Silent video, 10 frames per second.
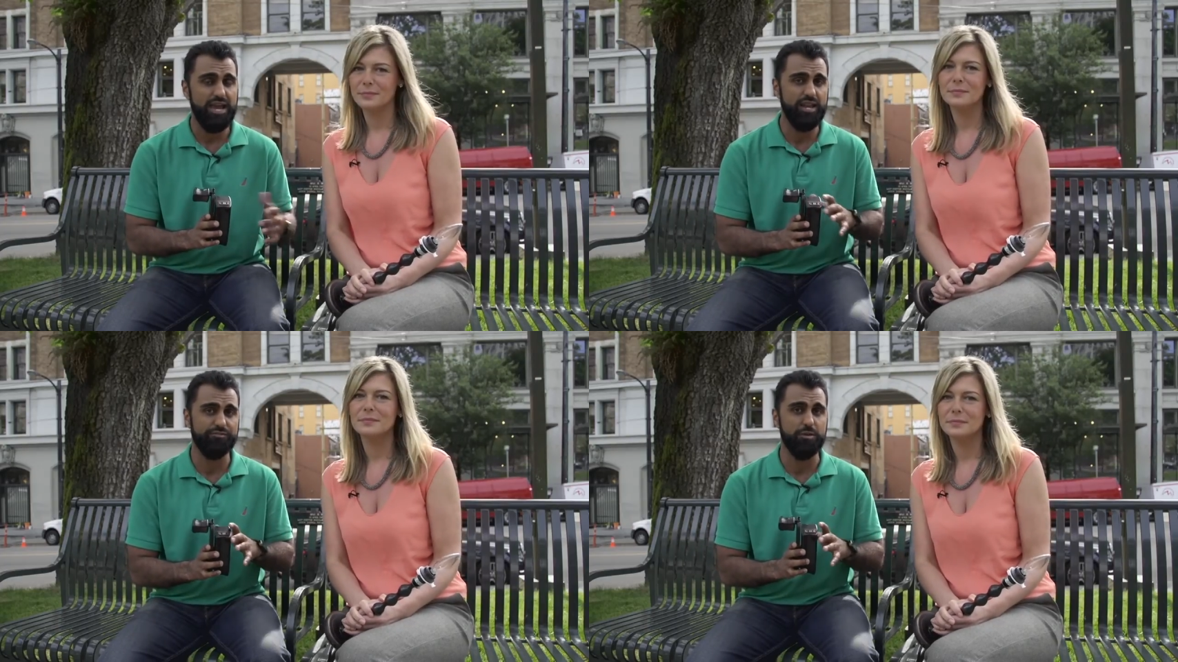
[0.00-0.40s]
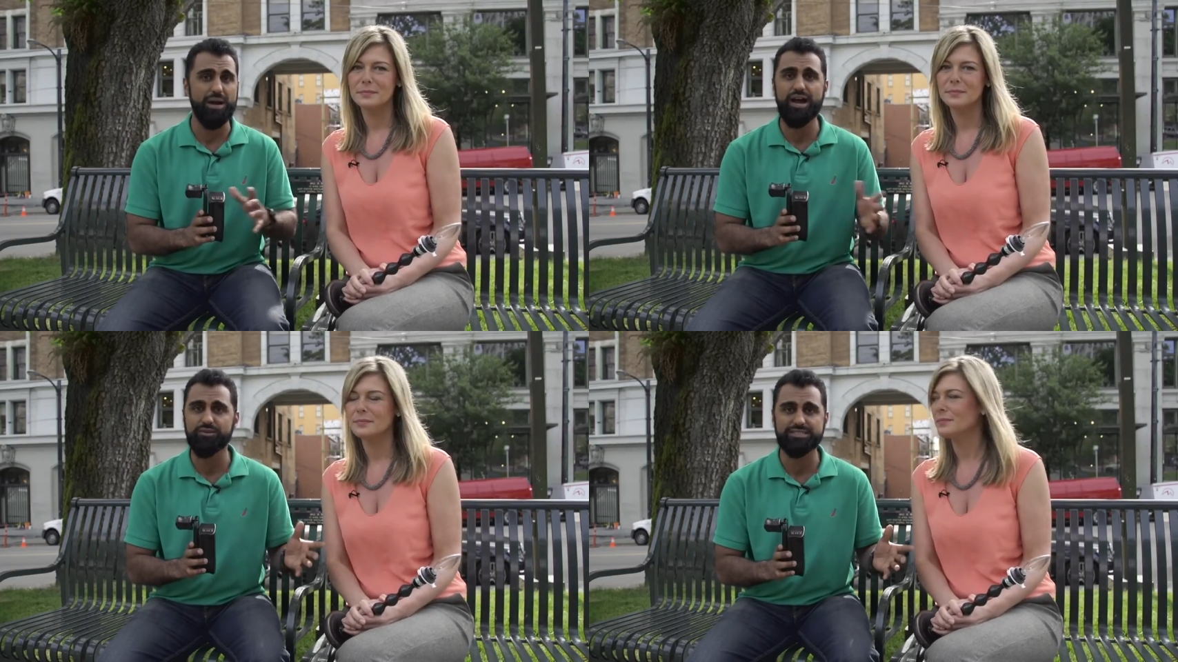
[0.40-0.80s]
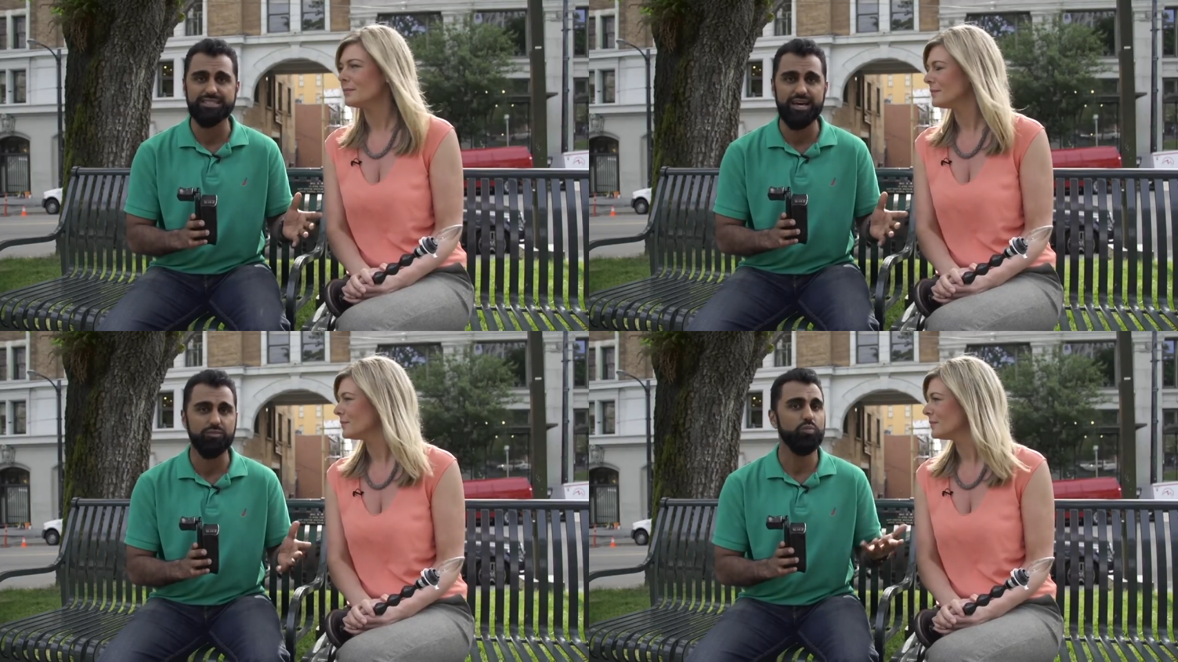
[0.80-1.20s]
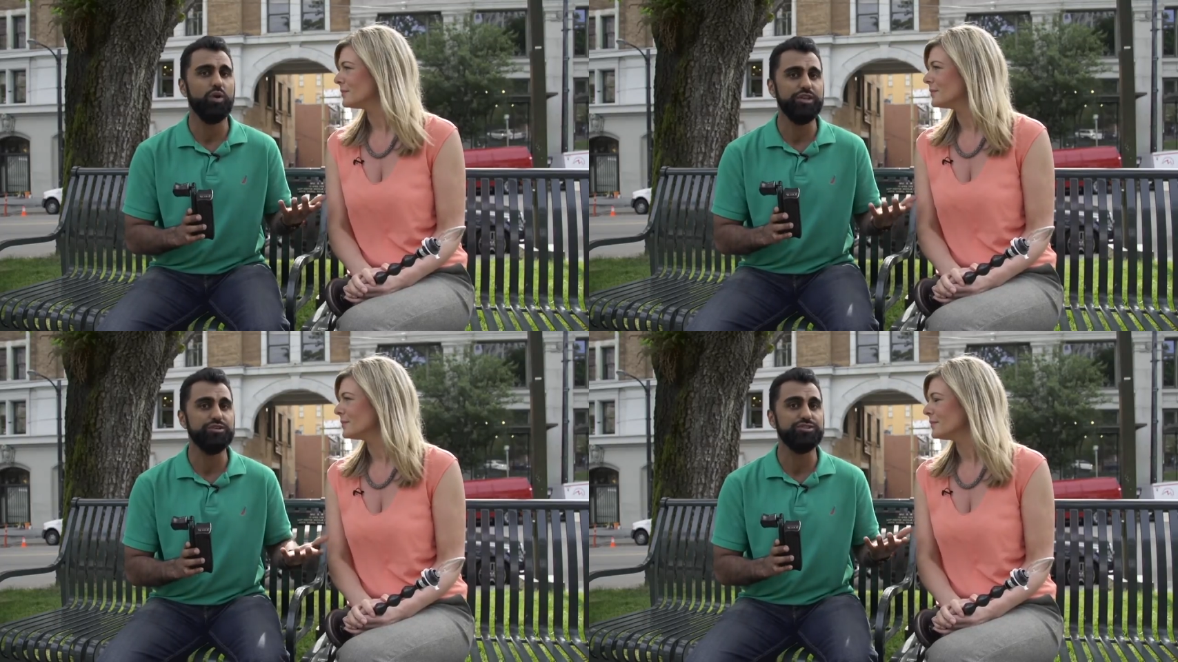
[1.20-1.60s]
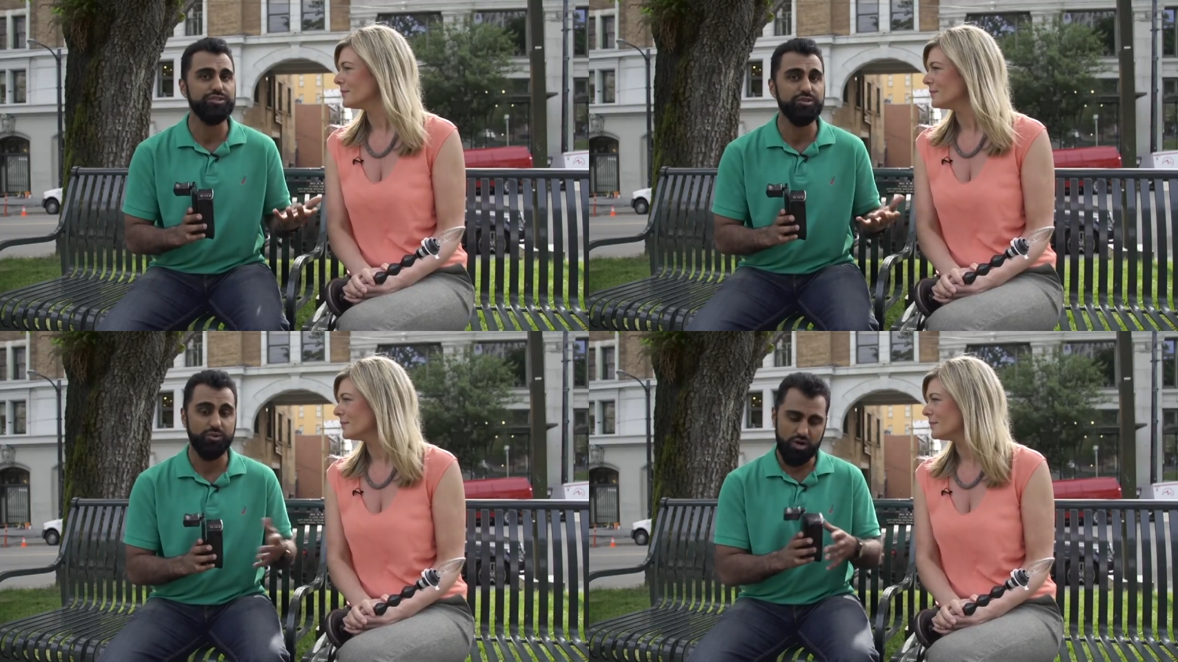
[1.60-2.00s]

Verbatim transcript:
Speaker 1: And if your battery's dead, what do you do?